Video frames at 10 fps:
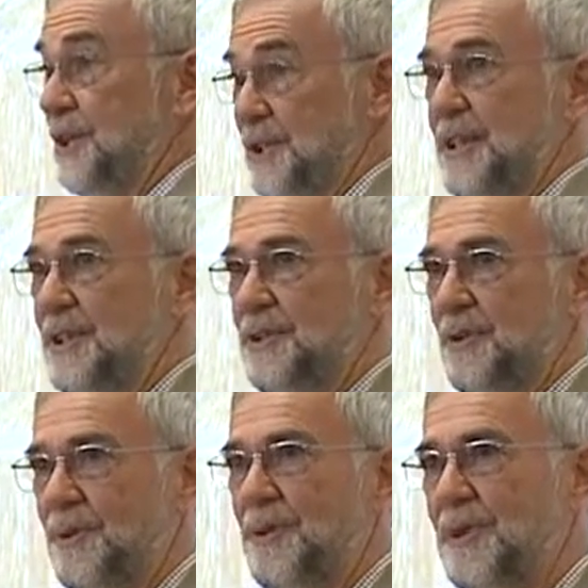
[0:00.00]
justice,
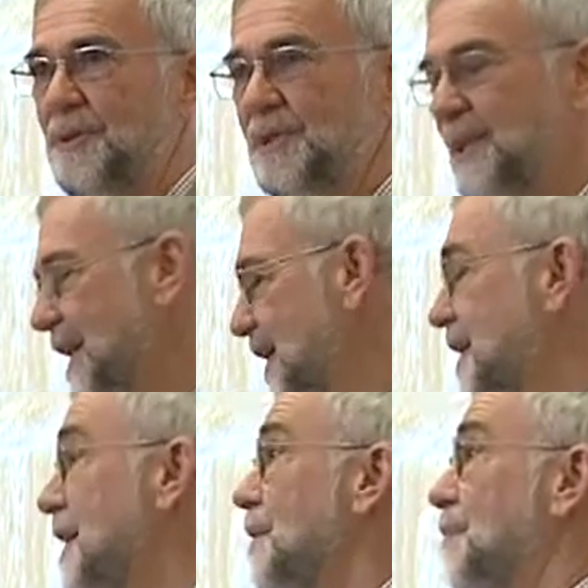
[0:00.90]
although those are there,
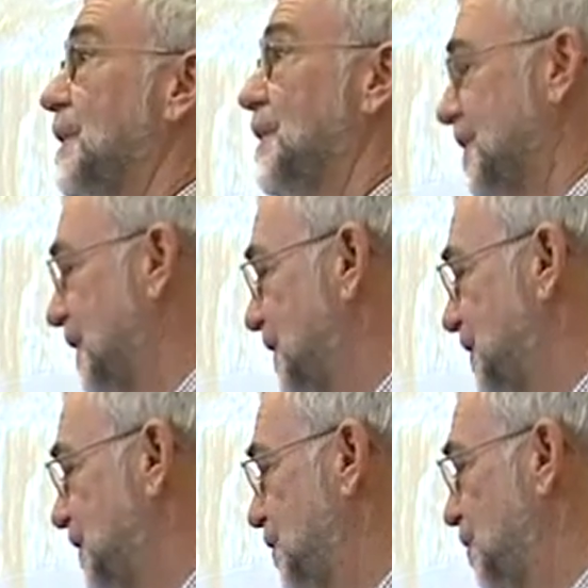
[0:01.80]
but as an
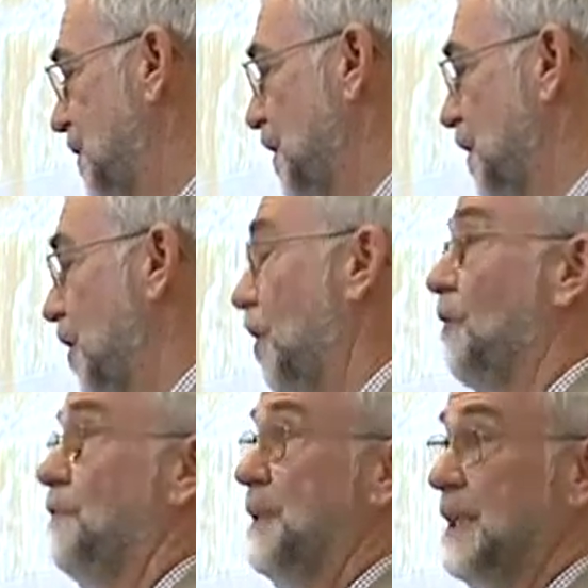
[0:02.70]
issue
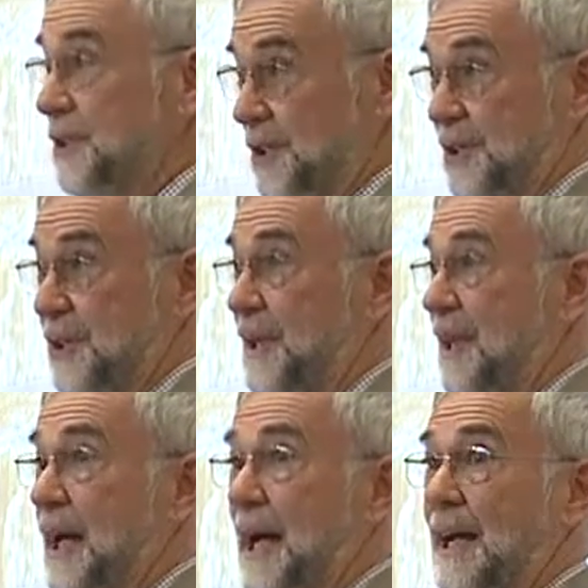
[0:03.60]
of peace
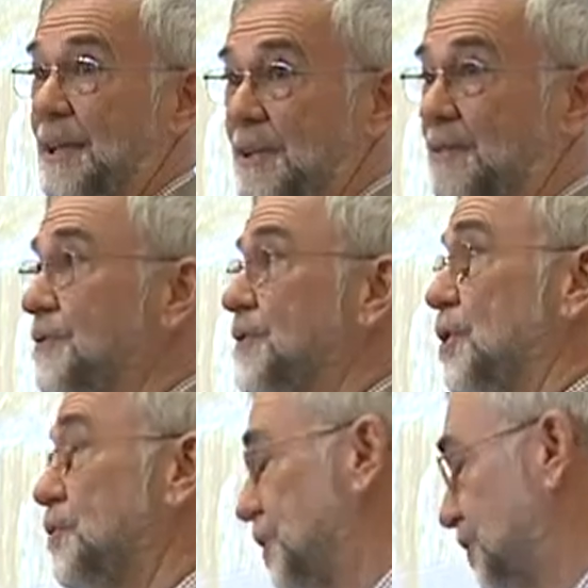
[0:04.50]
and of
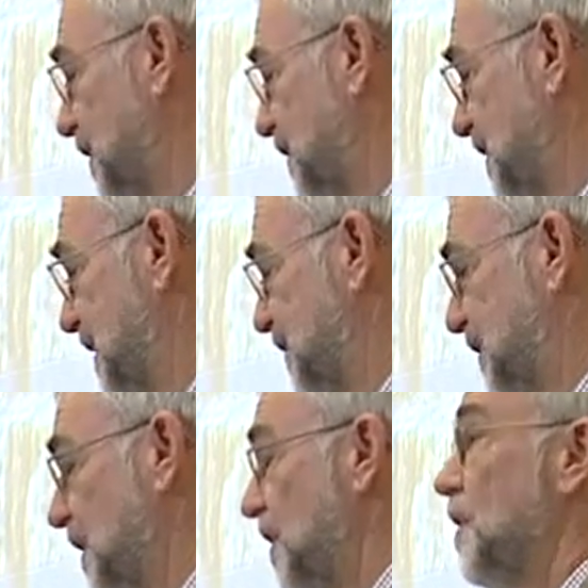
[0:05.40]
social
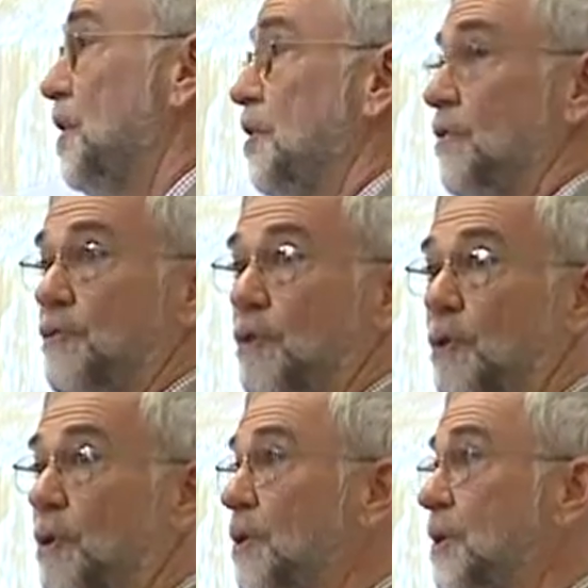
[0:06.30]
justice
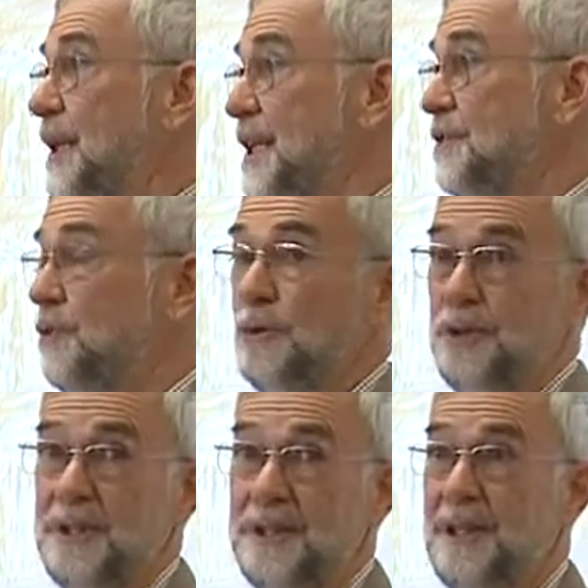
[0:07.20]
for less
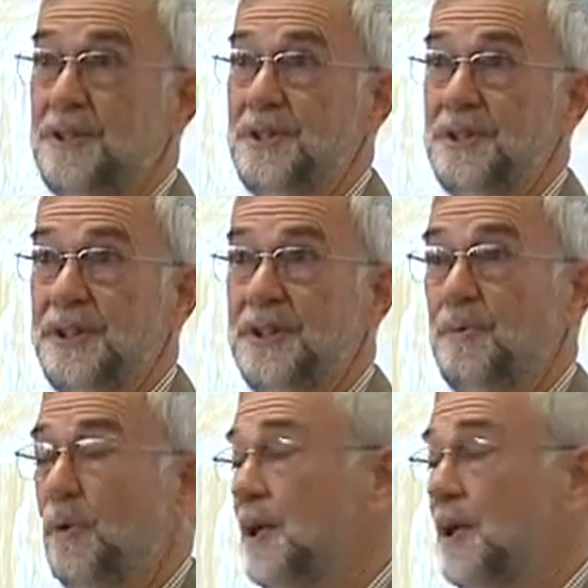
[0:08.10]
fortunate countries in the